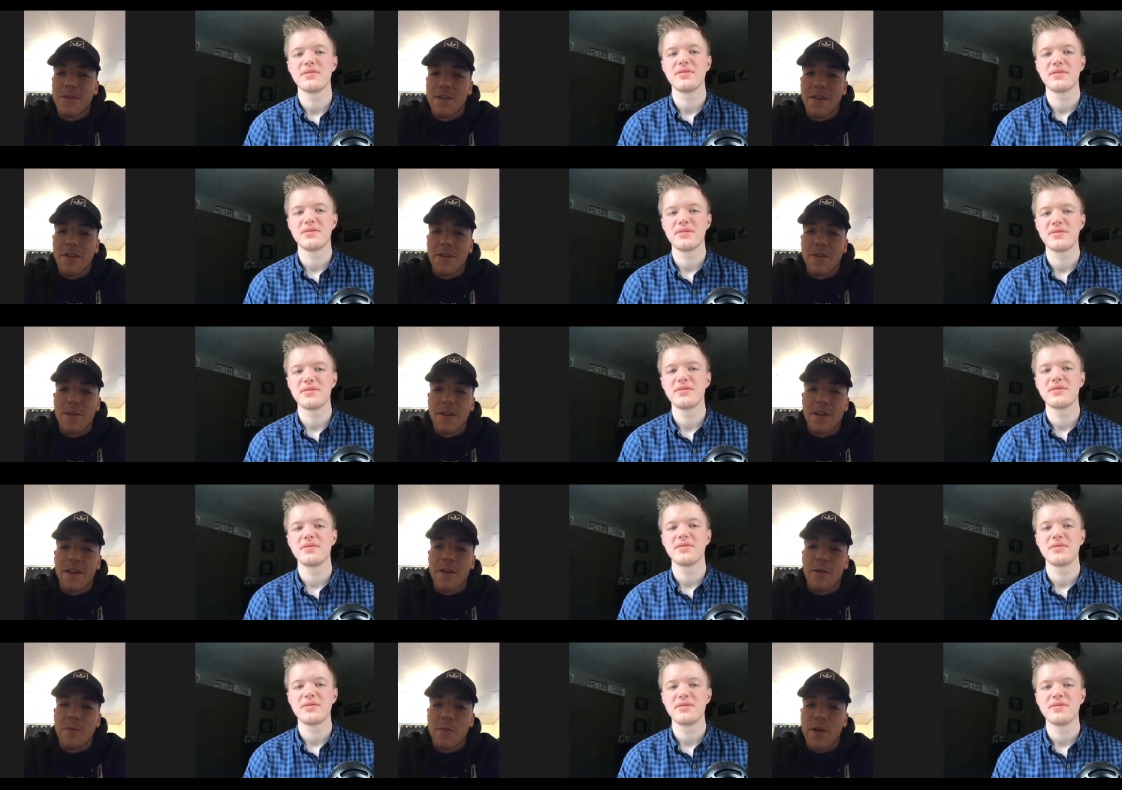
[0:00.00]
Speaker 1: with all three
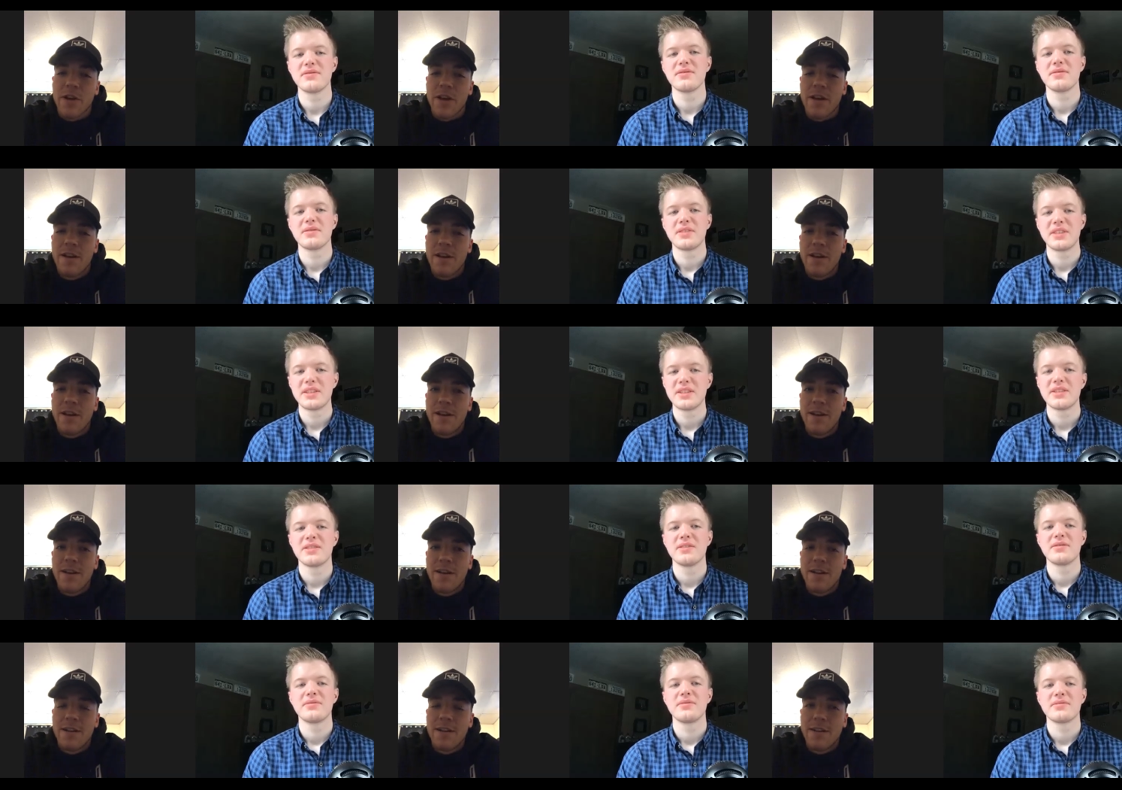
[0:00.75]
of them. But
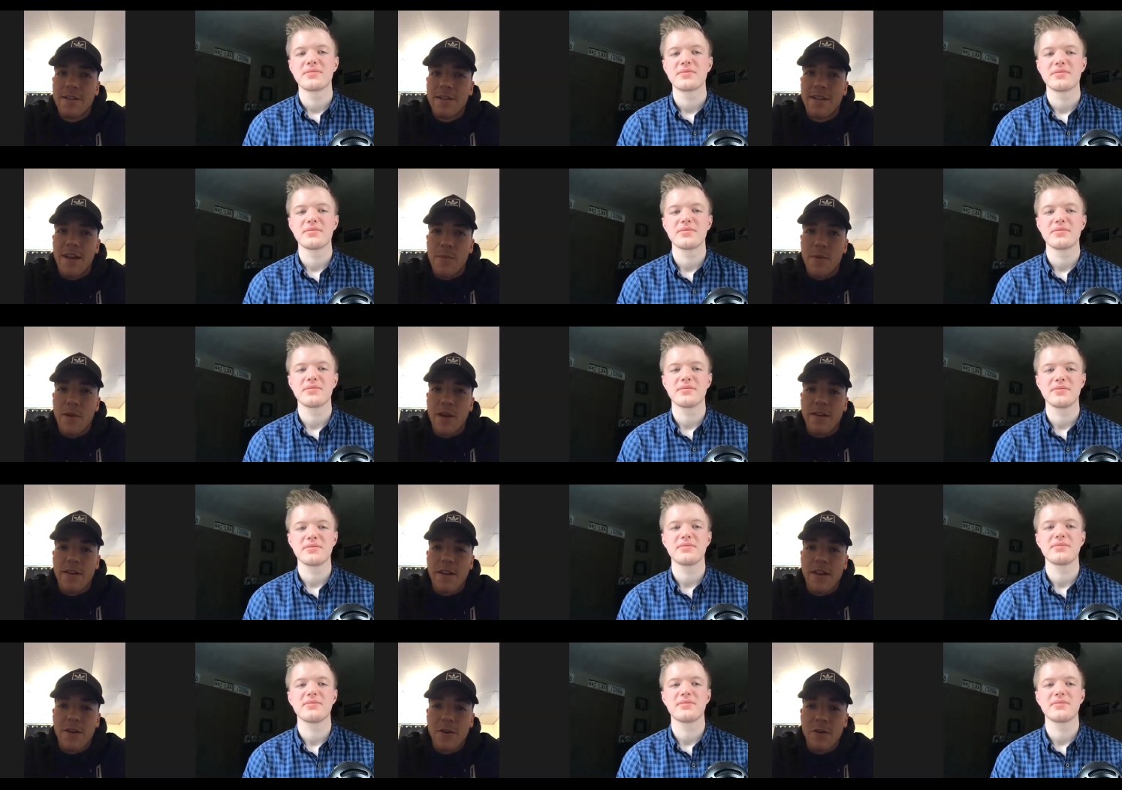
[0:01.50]

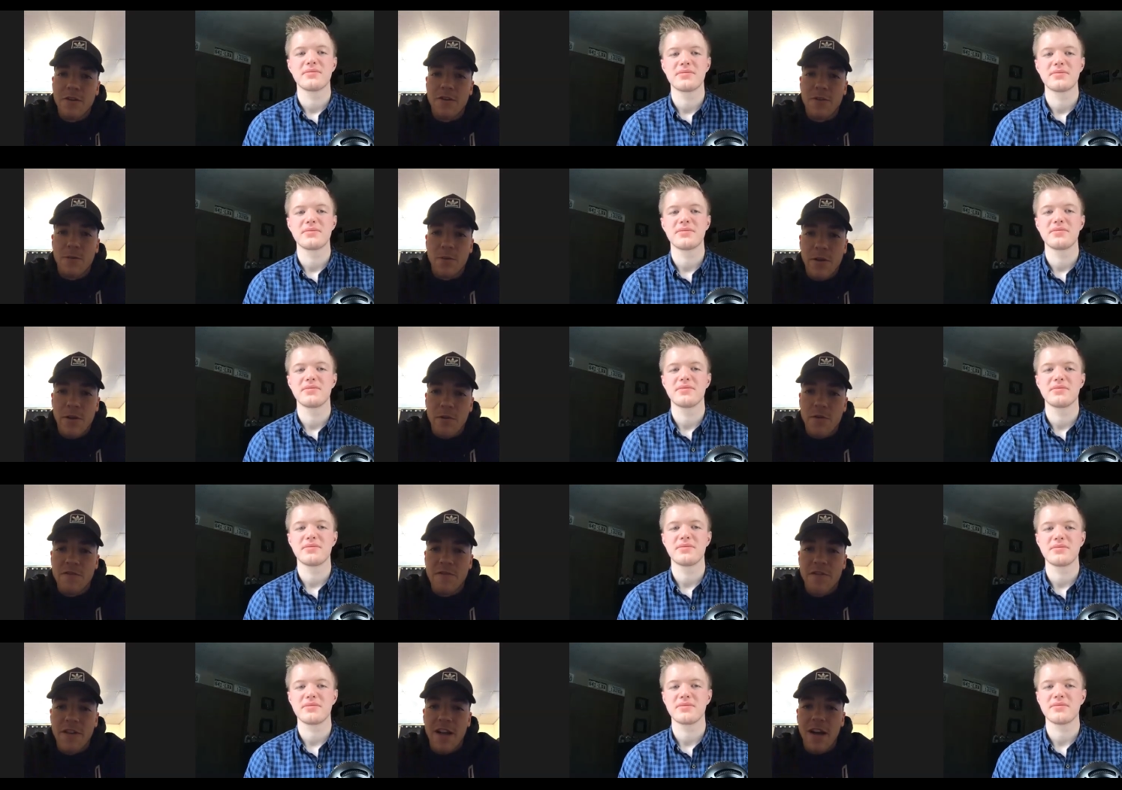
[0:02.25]
typically those three
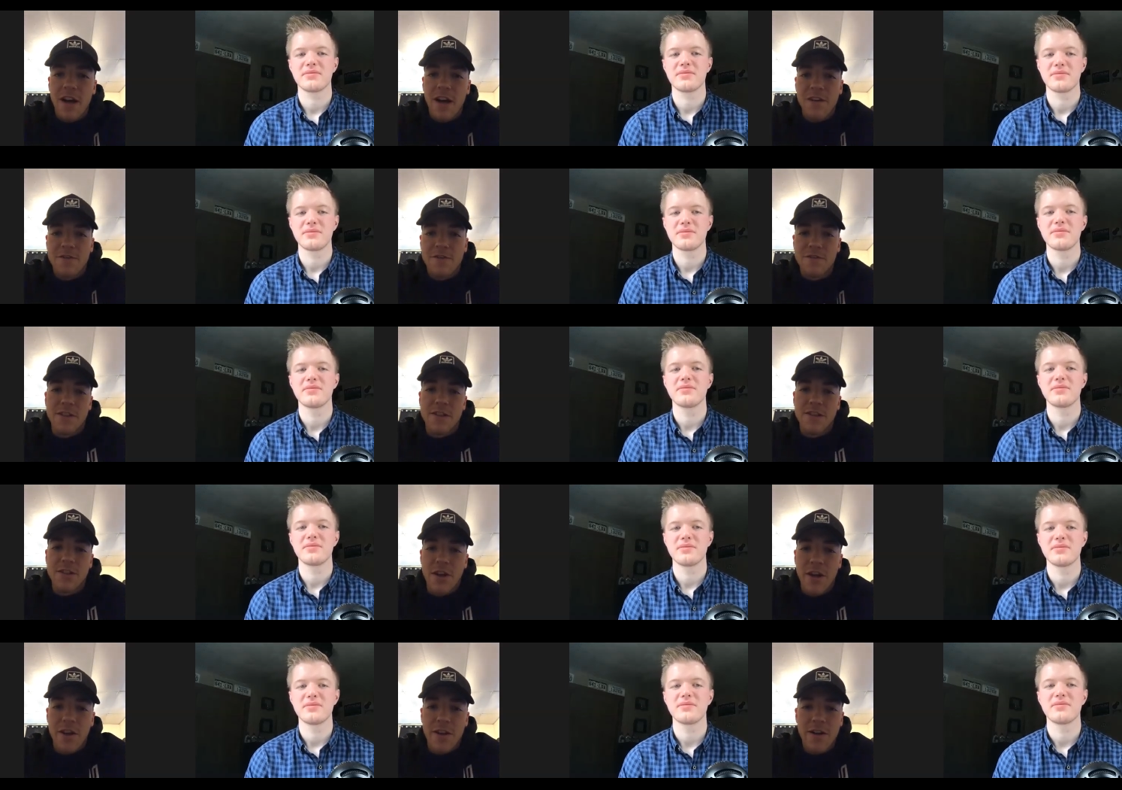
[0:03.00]
will feed off of
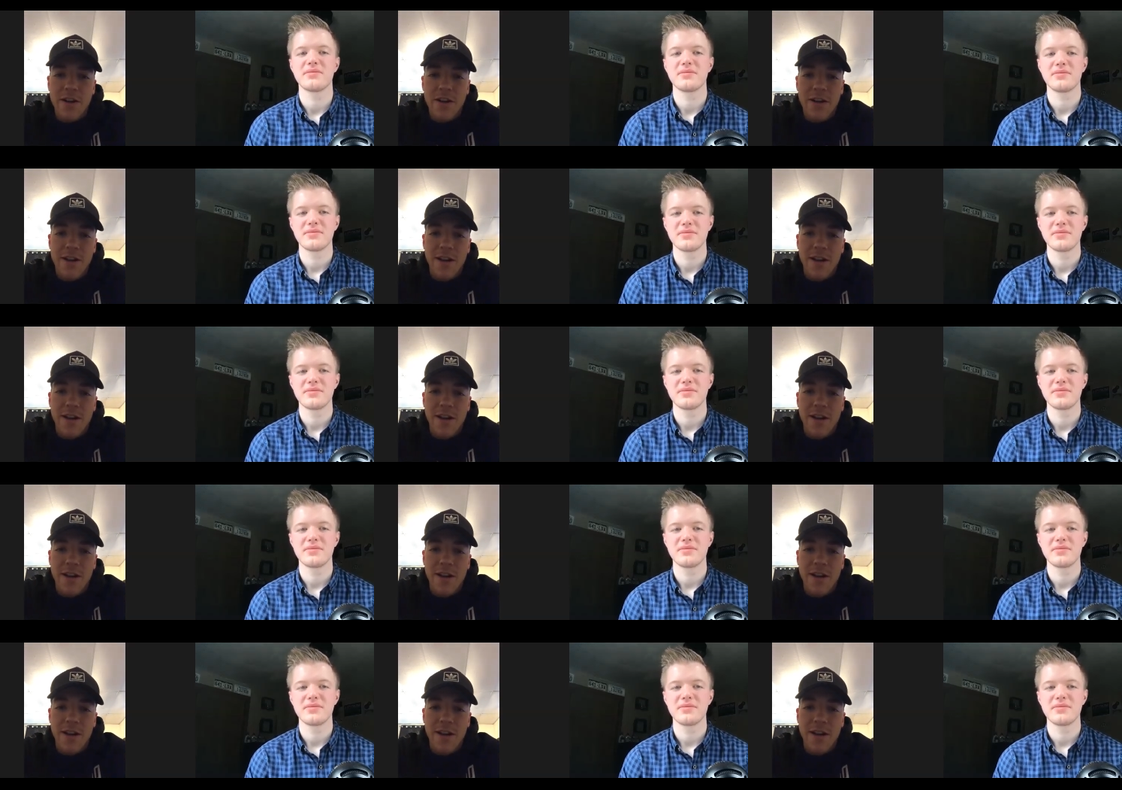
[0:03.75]
each other